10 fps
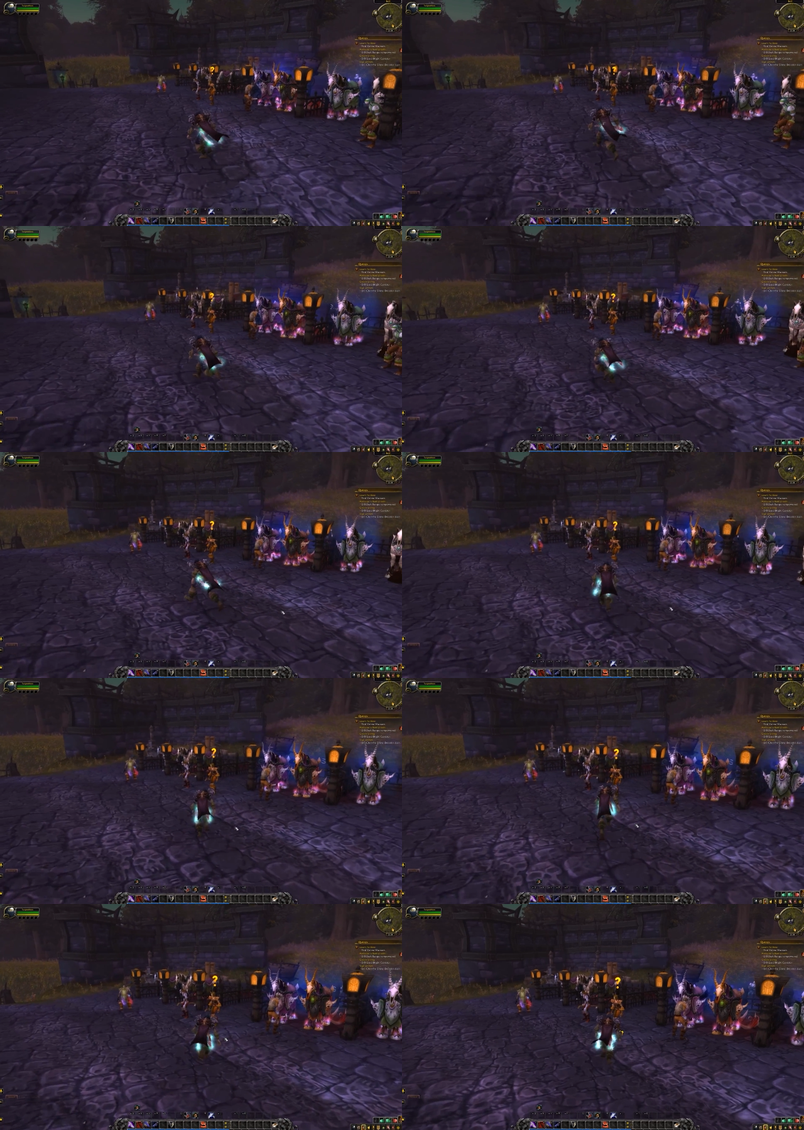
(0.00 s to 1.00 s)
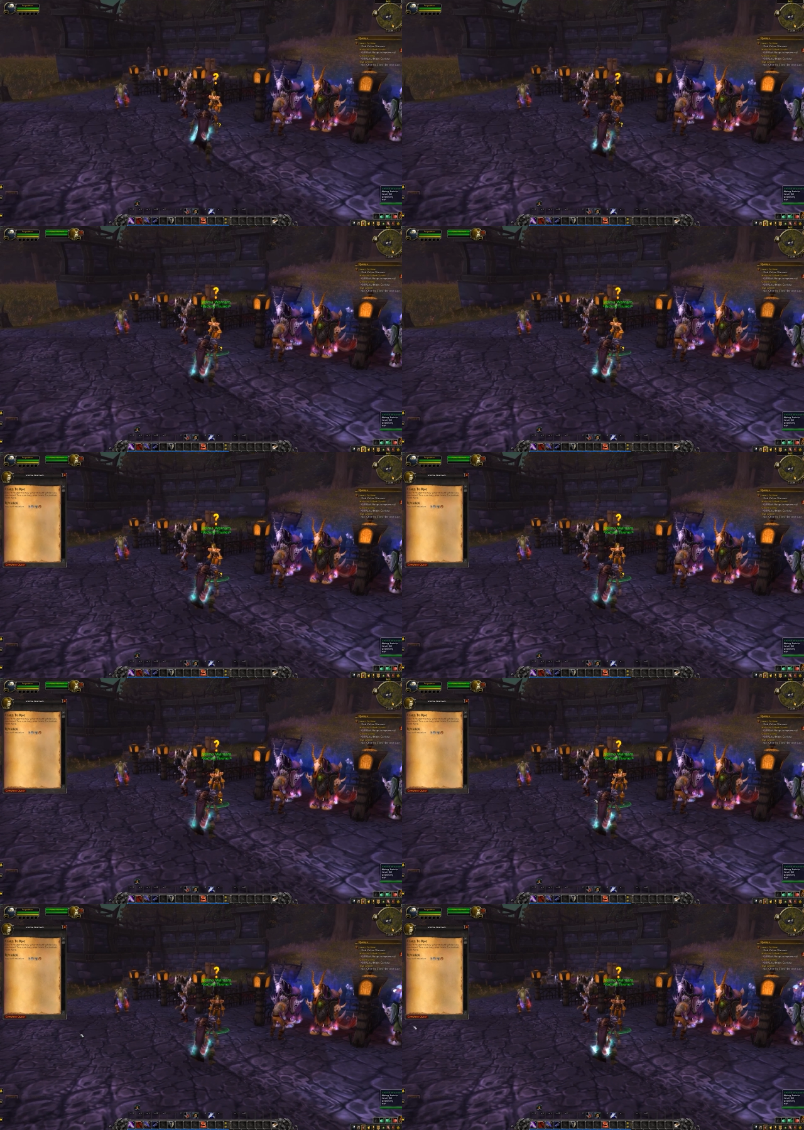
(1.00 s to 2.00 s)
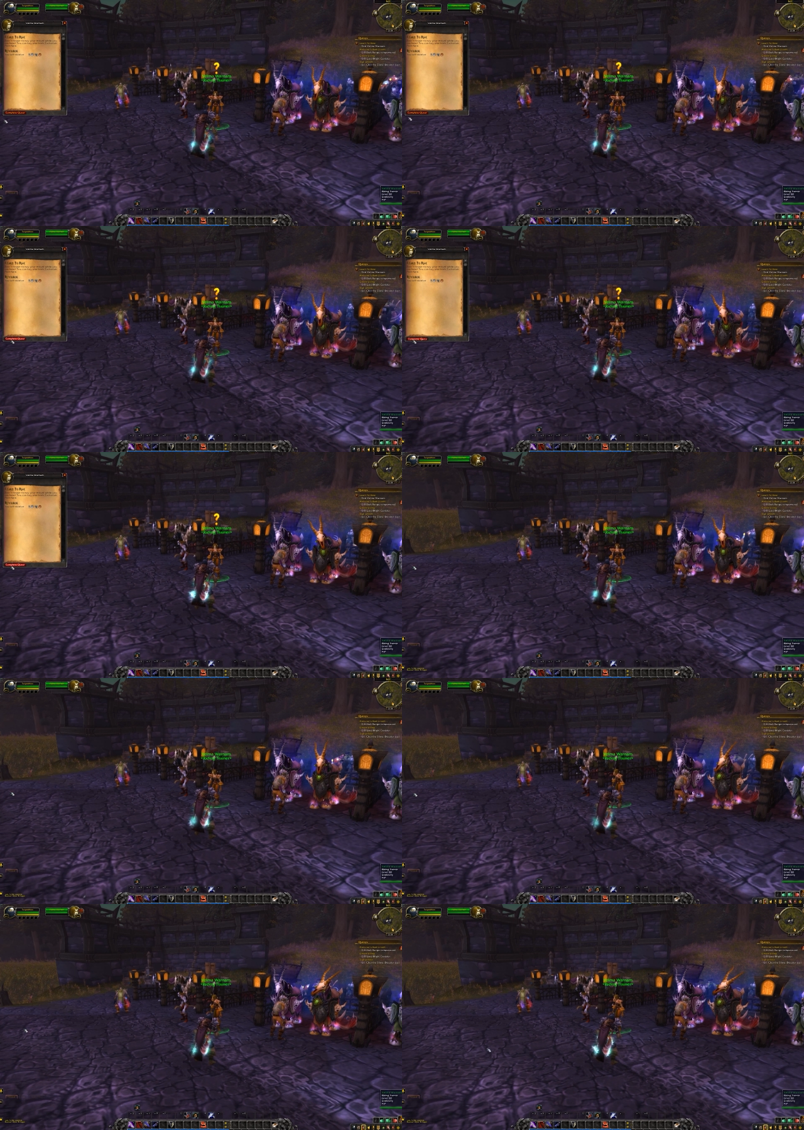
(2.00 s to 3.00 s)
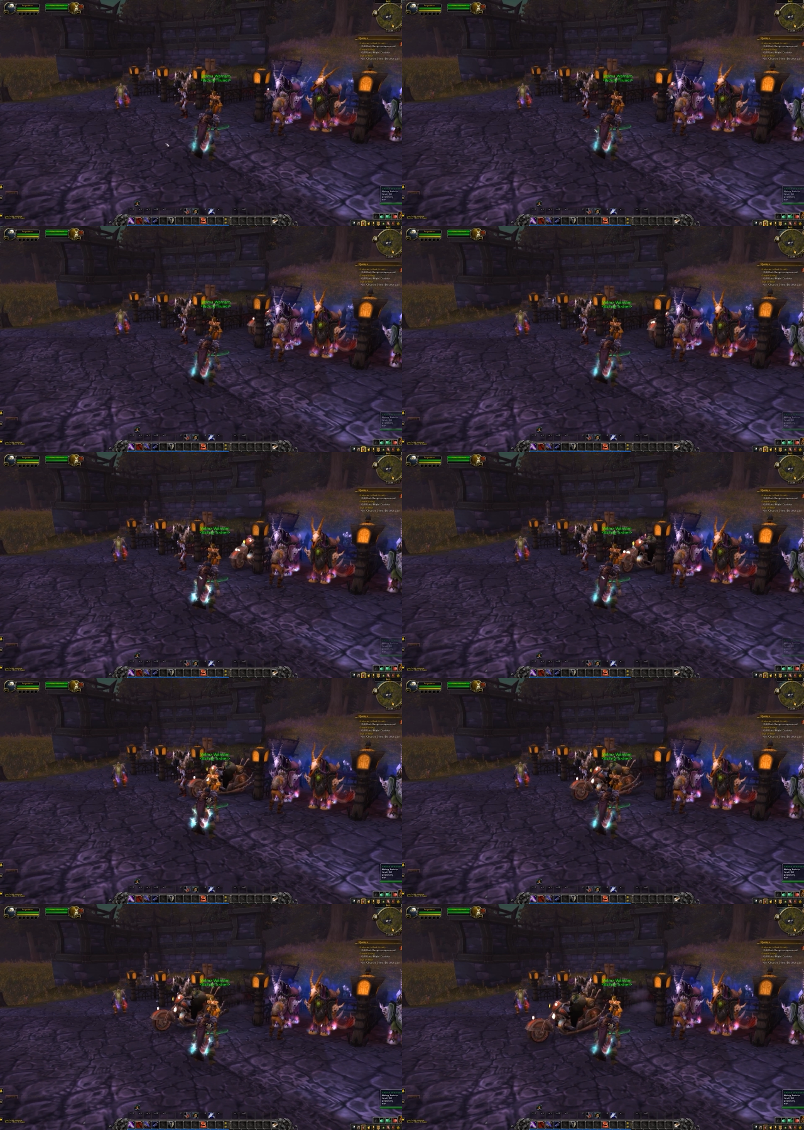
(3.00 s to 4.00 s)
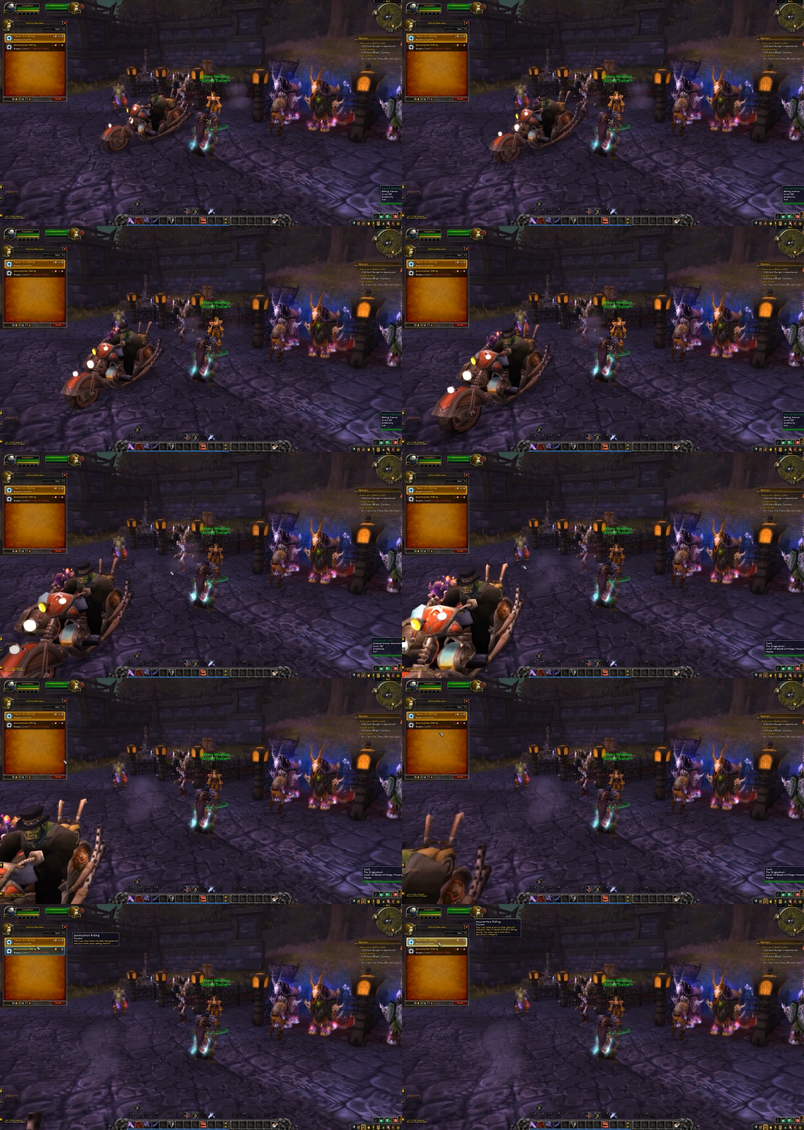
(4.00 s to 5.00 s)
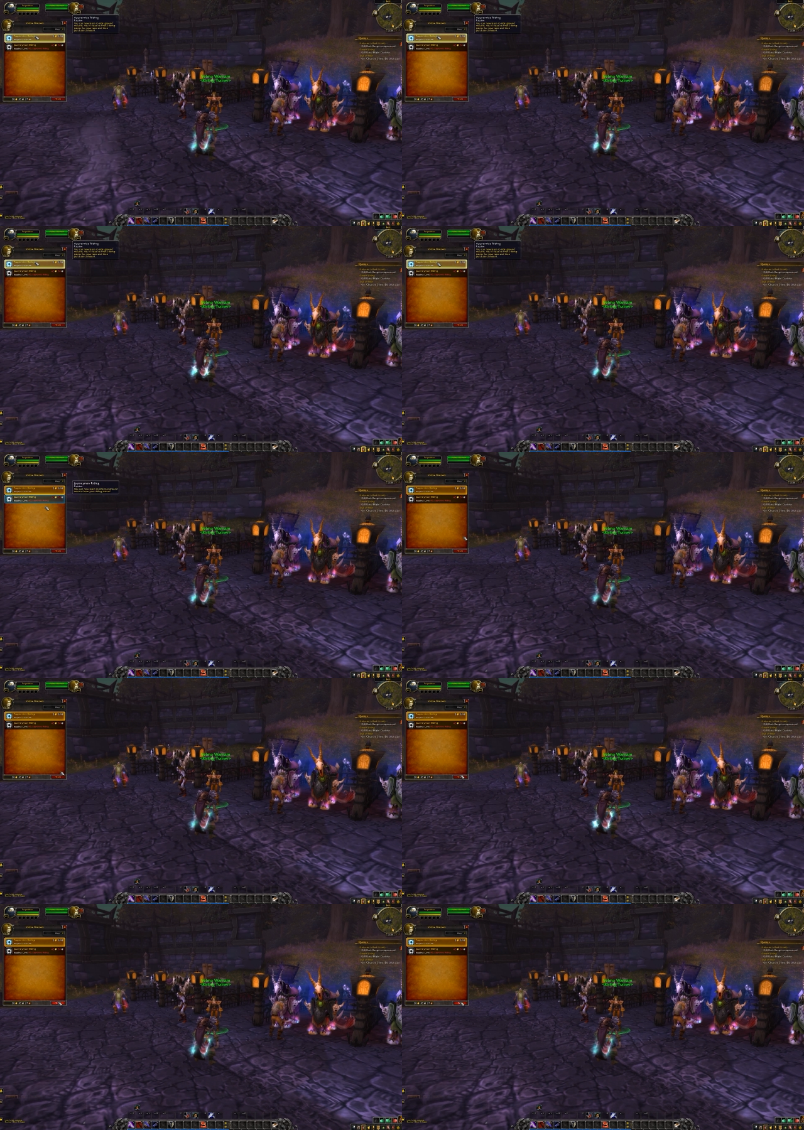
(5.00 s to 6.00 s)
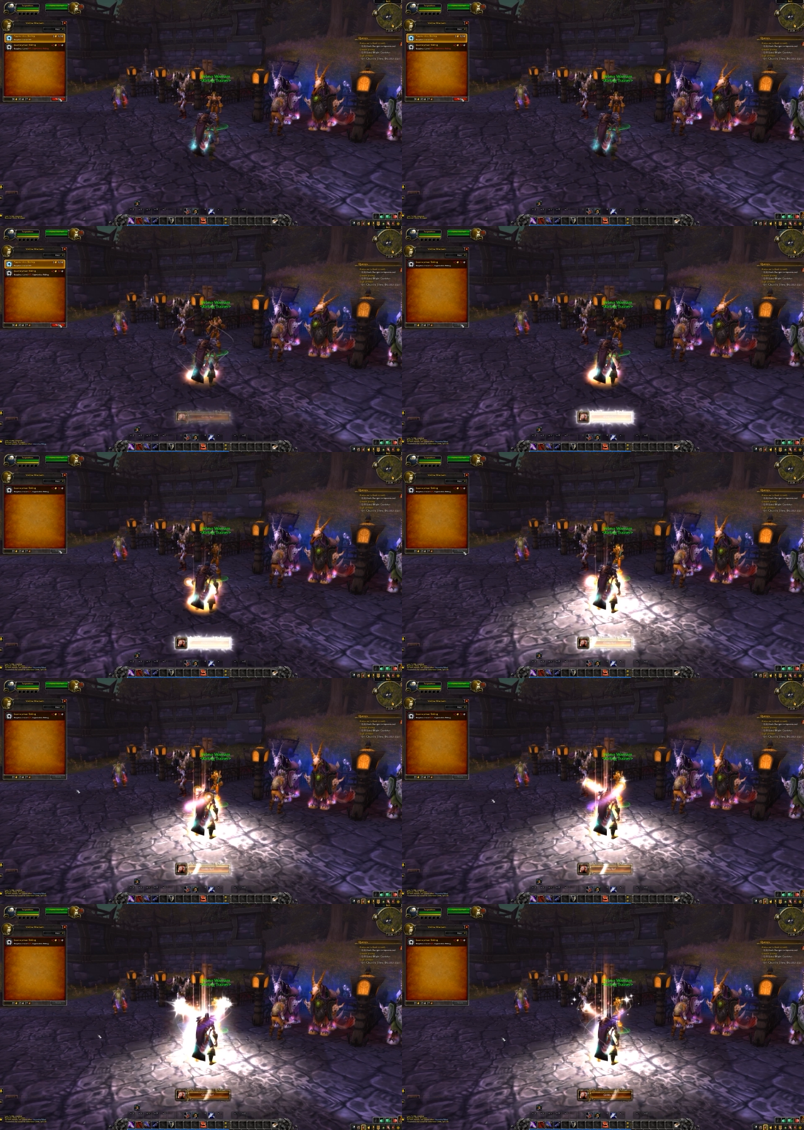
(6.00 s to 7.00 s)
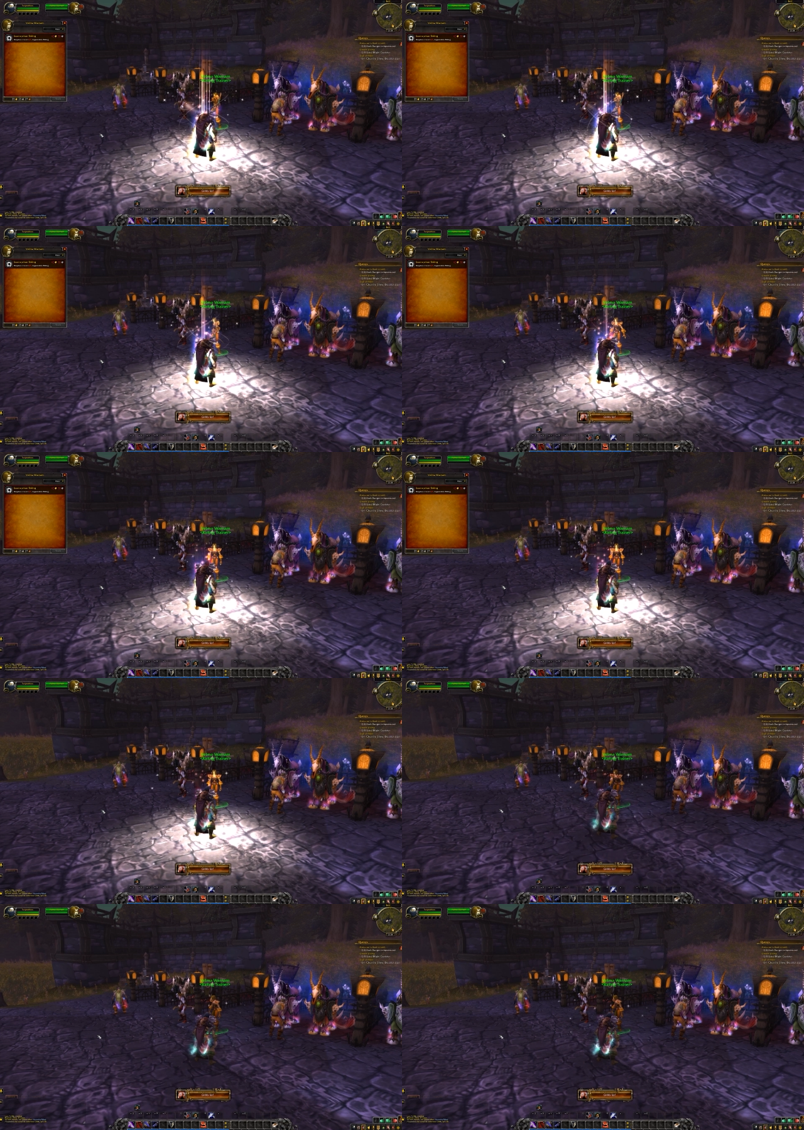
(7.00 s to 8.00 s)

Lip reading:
[unreadable: no face in view]